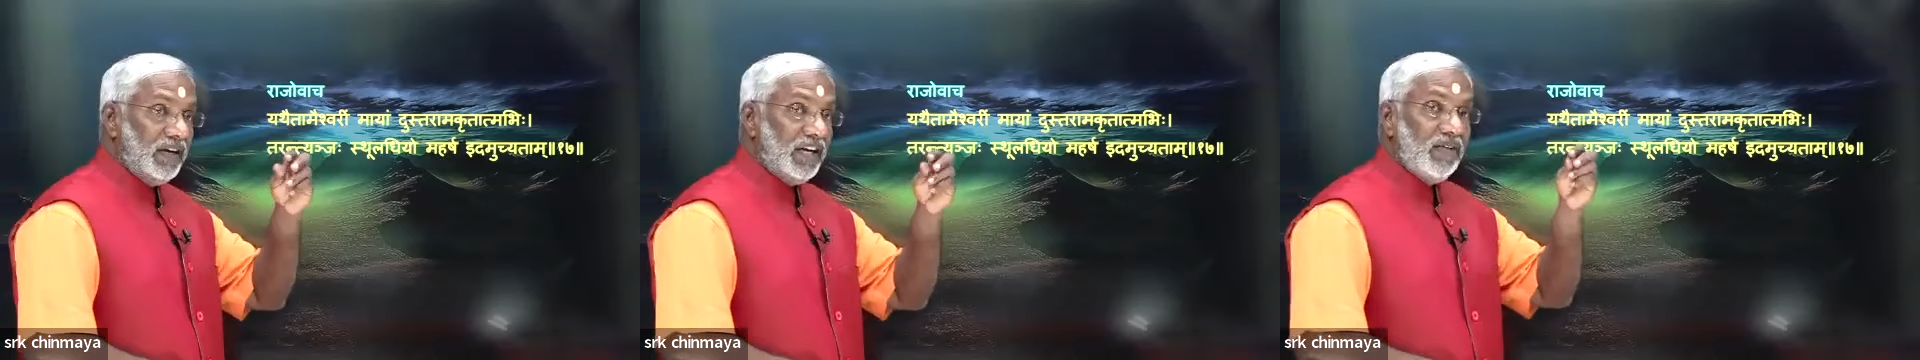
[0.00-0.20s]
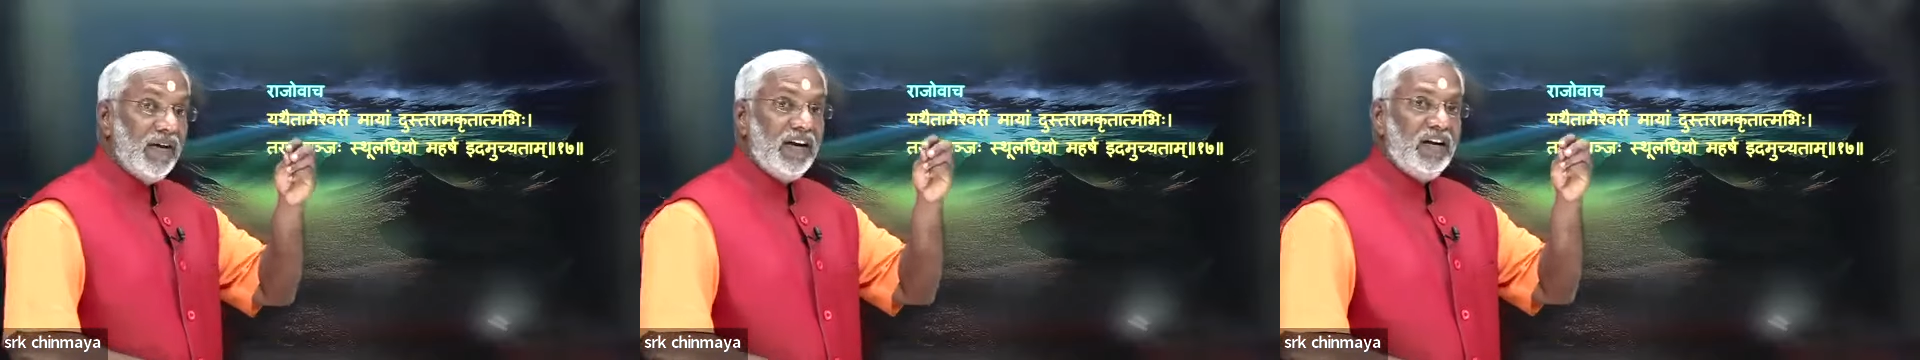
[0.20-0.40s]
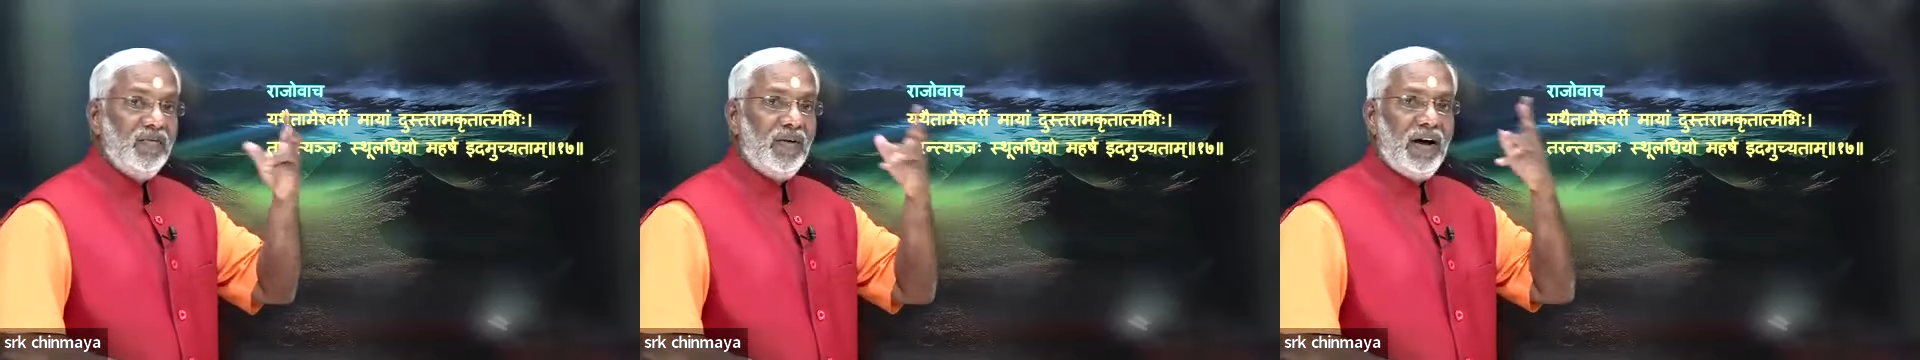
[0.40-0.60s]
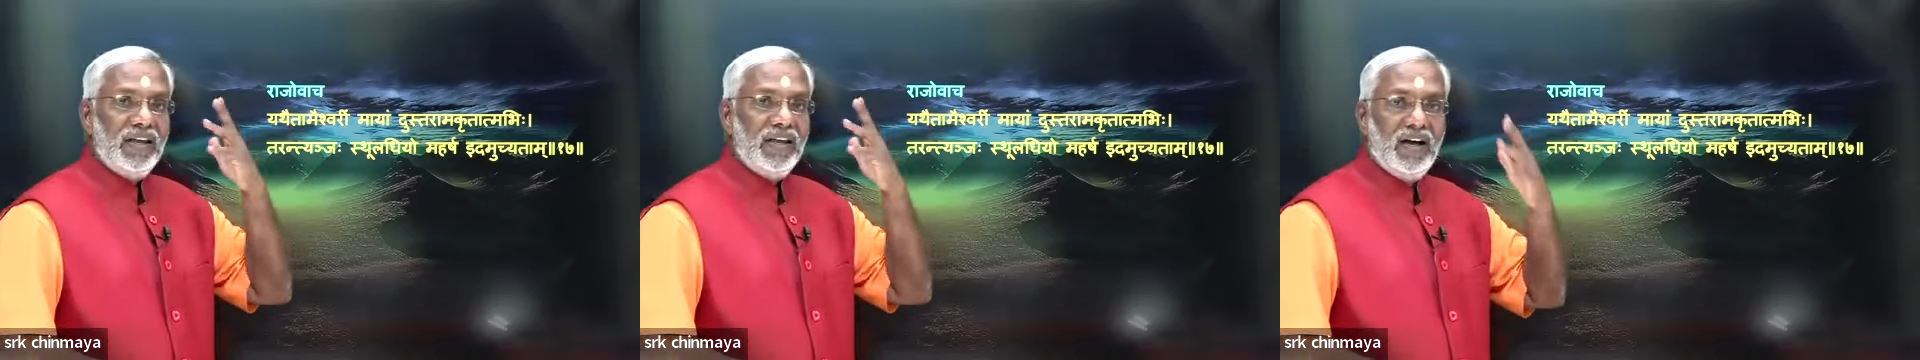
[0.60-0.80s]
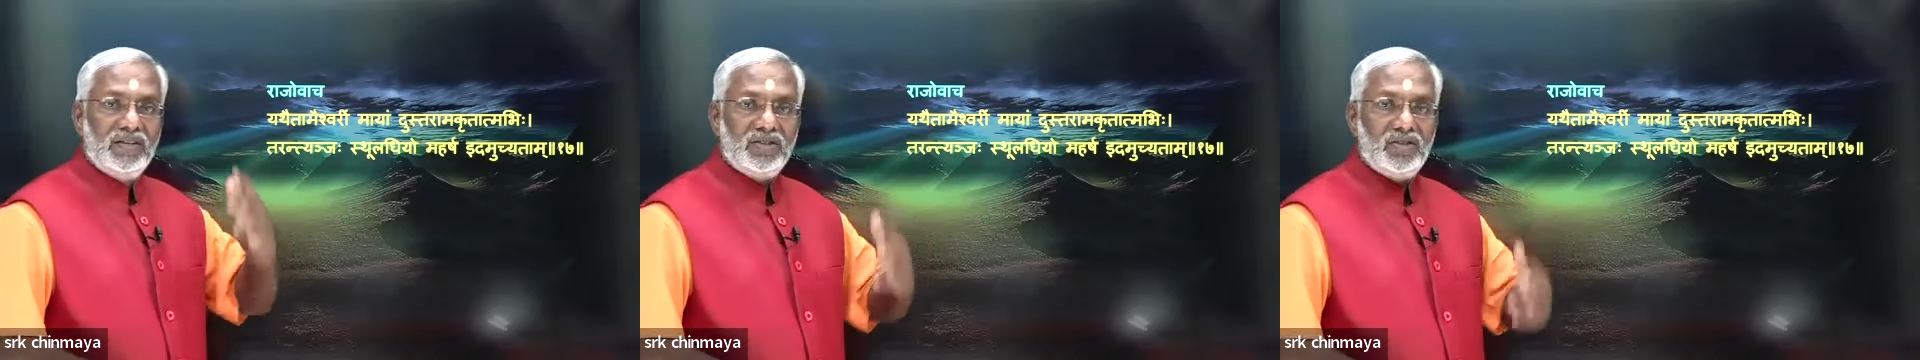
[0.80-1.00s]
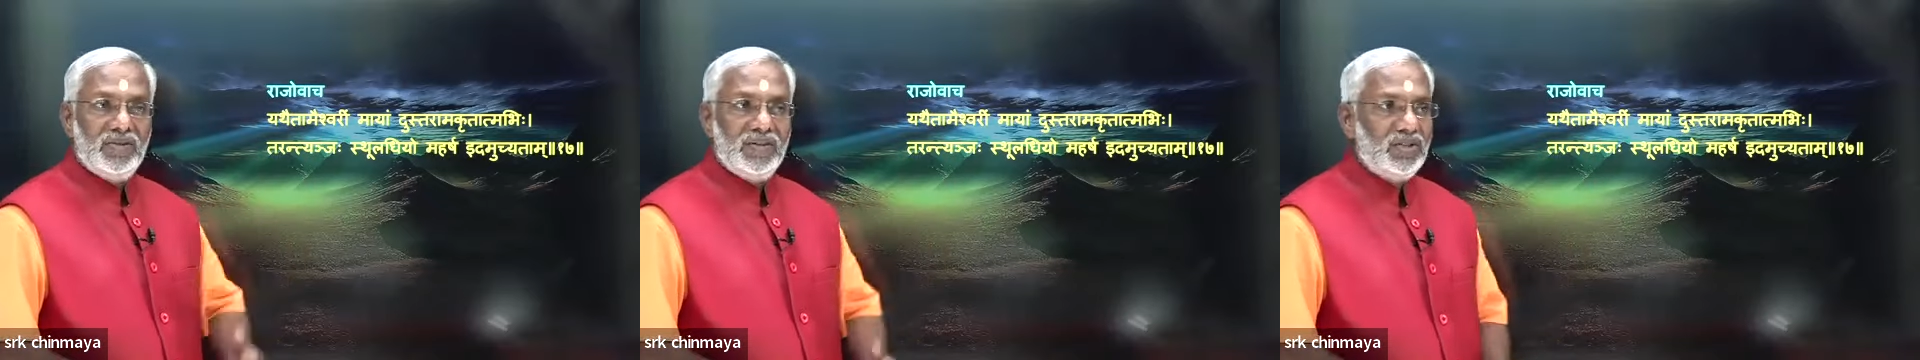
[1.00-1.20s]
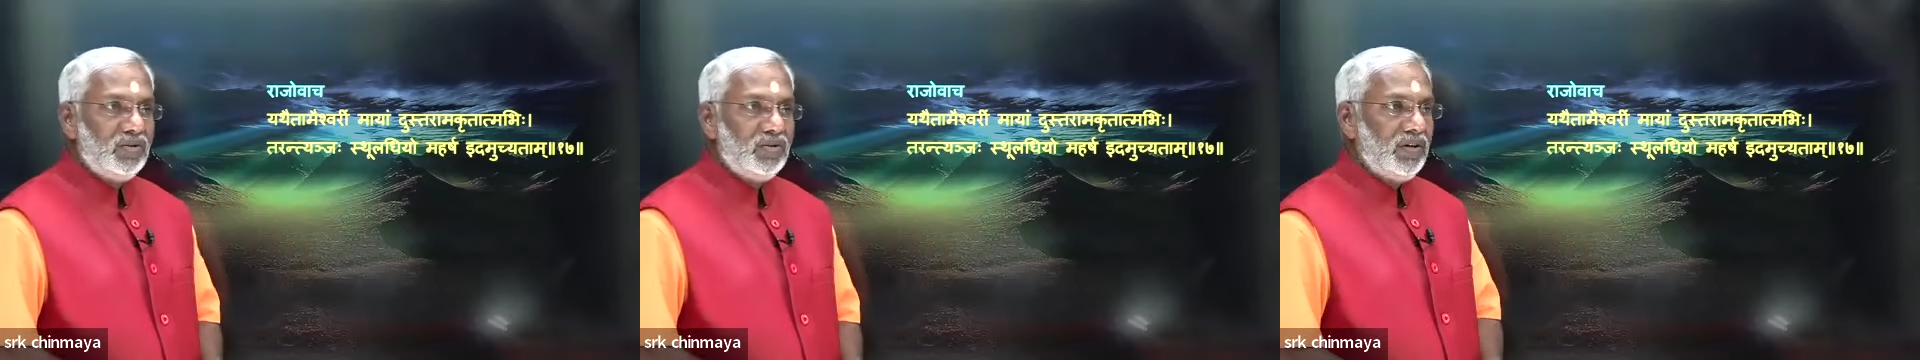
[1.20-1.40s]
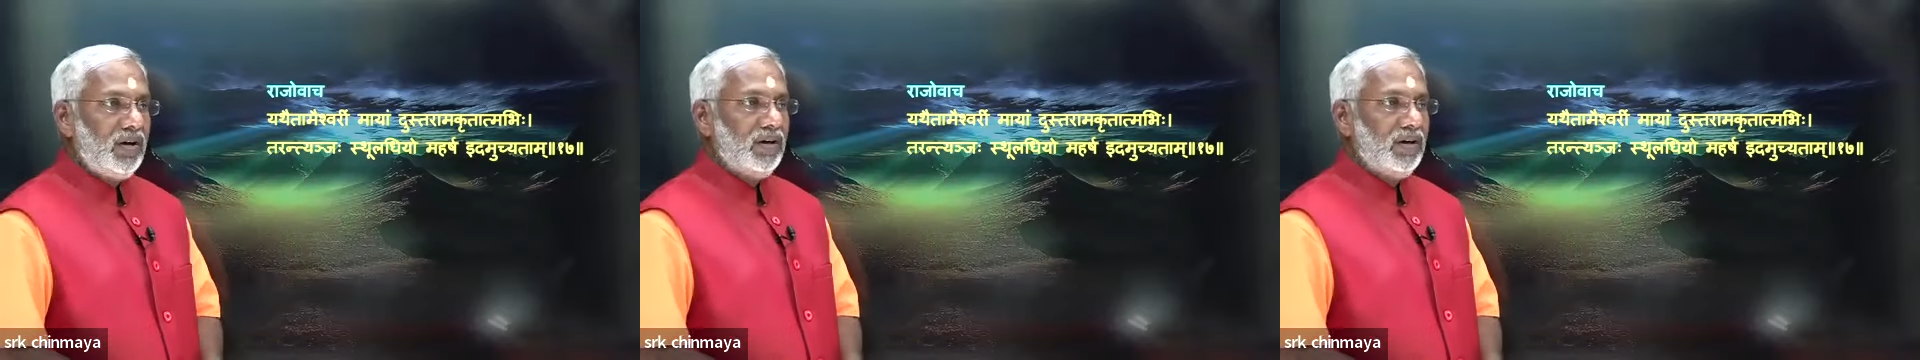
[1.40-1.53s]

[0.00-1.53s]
Divine Maya. So we should